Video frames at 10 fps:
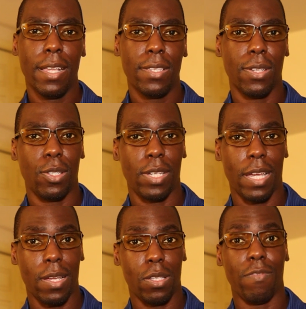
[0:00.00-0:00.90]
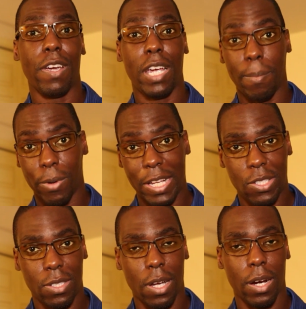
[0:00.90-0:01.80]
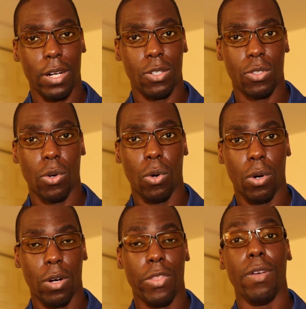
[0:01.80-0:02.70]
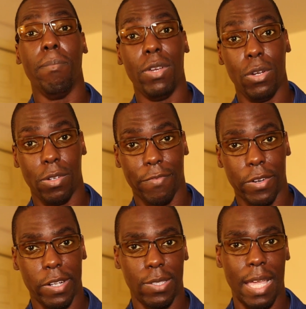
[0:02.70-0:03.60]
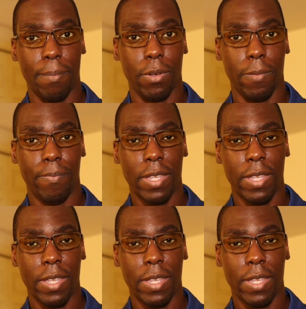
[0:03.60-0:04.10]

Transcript: such as very bright stars or the moon, for example,